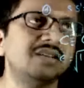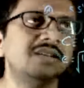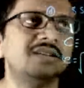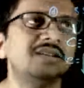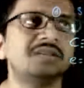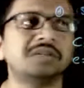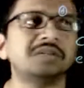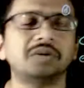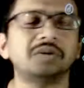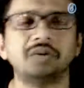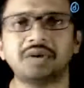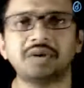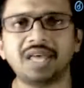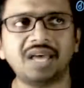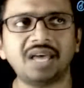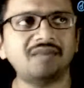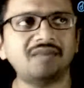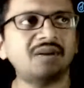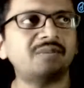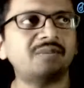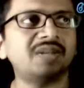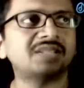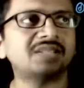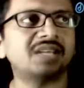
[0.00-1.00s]
So K
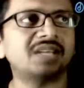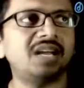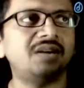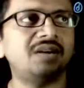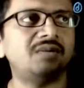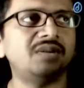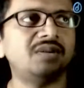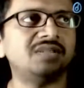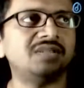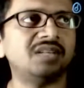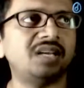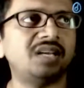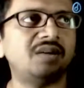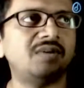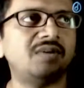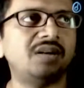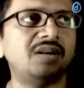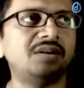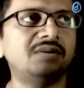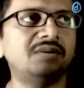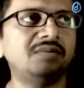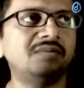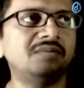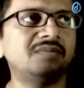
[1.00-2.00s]
one plus K two is equal
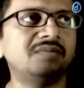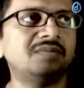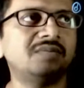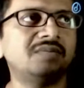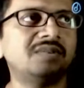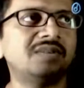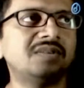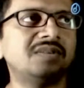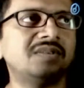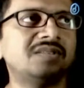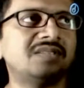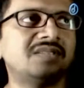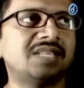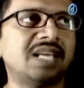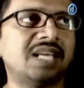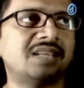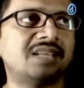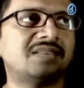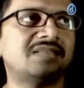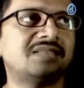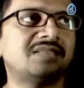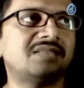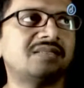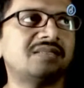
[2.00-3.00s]
to
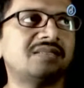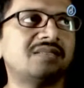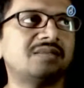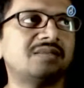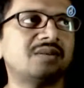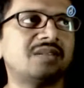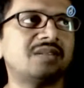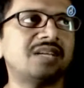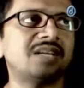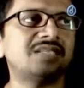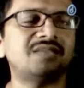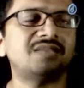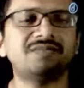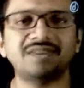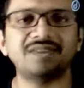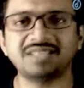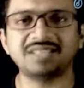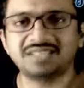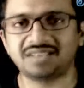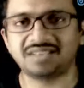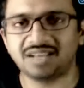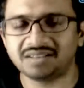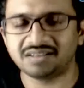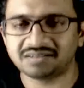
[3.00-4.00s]
six. So that's the
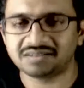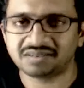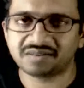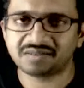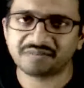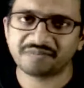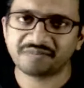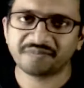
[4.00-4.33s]
first answer.